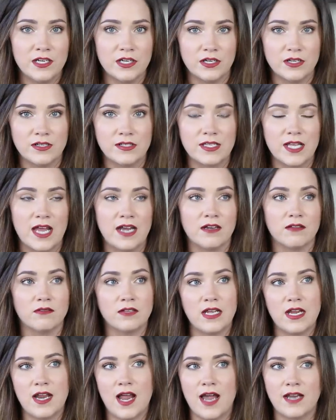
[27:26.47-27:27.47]
years and a
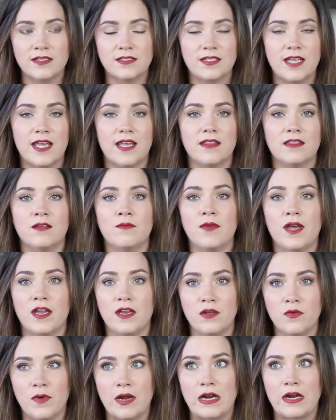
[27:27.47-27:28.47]
lead hadn't taken them
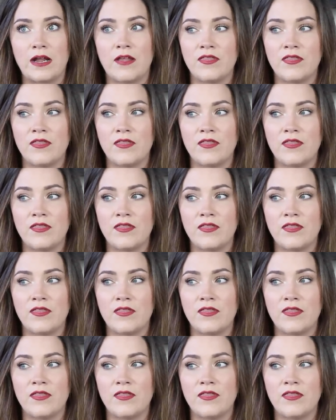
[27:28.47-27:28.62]
anywhere,